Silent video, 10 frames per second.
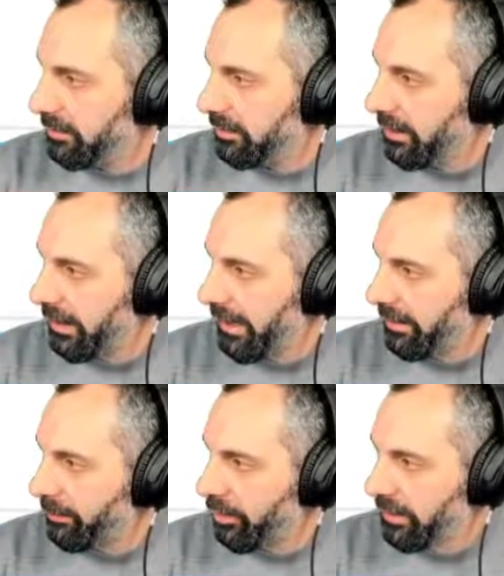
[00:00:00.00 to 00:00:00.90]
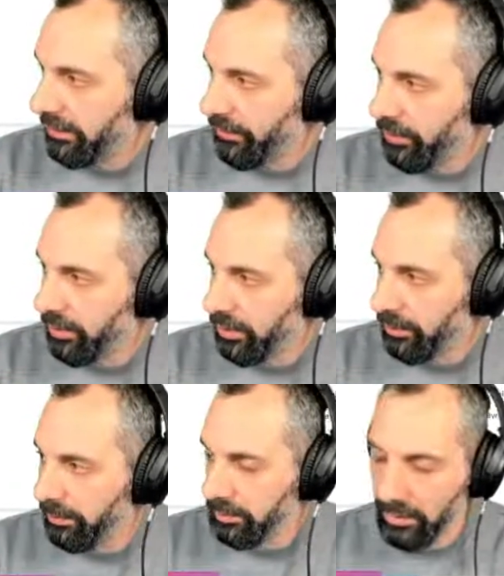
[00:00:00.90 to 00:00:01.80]
Create a product viewer
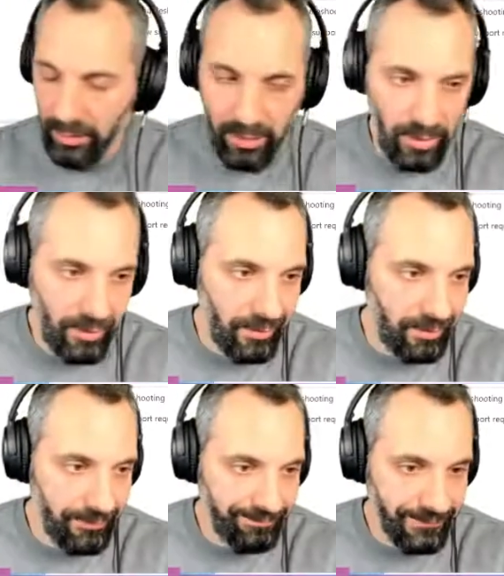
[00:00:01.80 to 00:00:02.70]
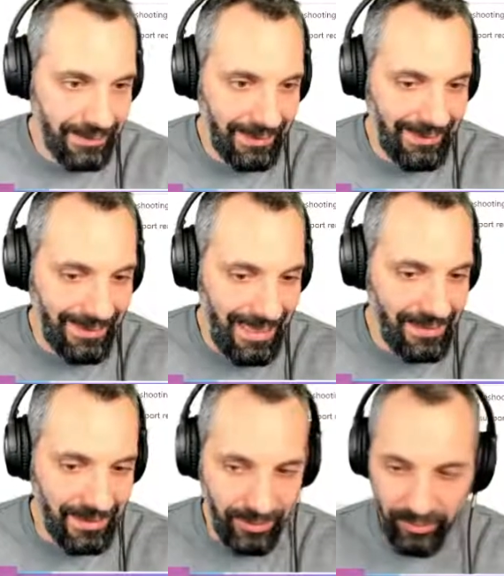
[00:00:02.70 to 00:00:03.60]
group. Oh, it
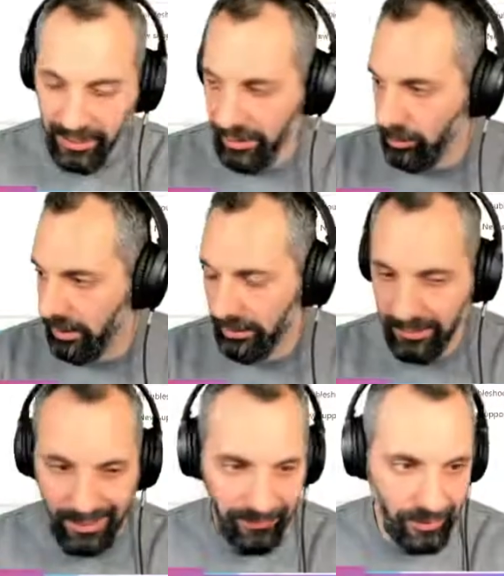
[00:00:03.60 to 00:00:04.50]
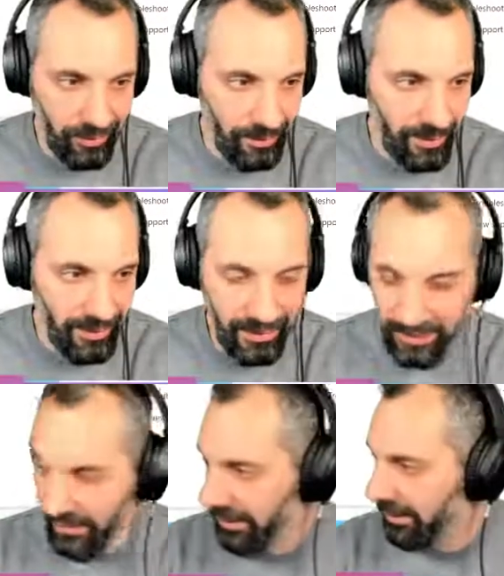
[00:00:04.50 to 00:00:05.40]
does say to create one. I forgot about that. It's
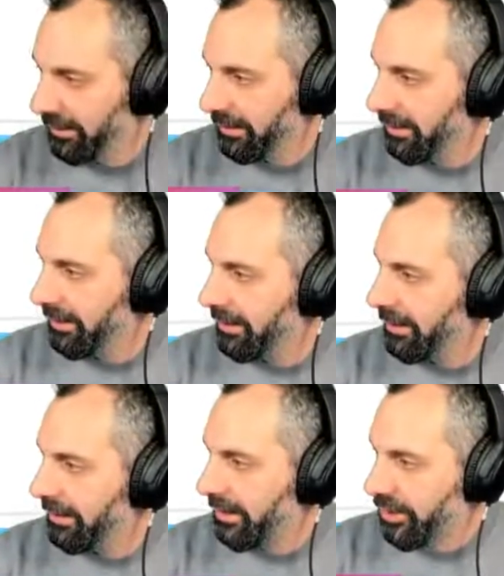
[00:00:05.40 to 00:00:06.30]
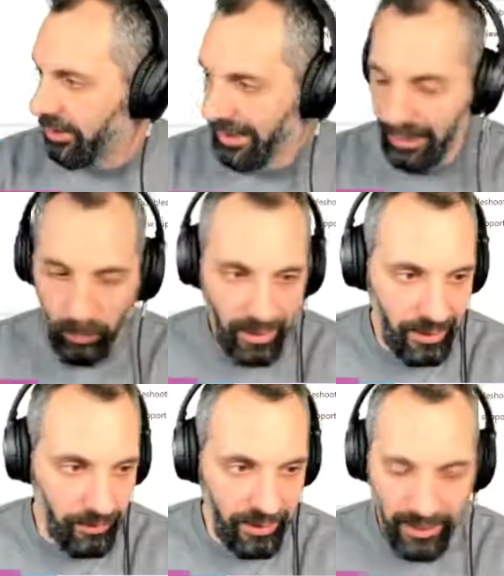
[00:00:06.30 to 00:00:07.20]
fine. Let's go and create one
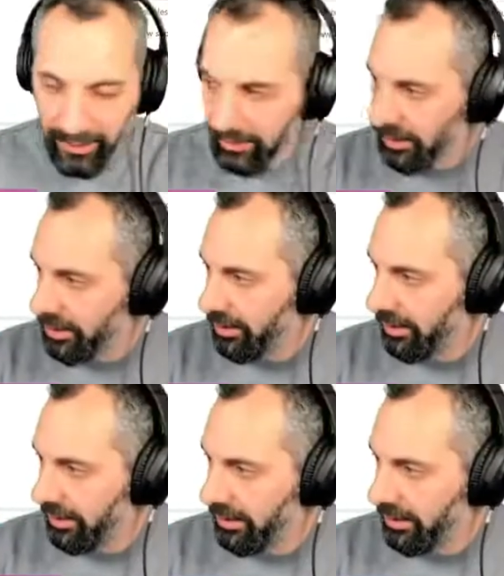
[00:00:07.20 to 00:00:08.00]
anyway, right? Let's do that.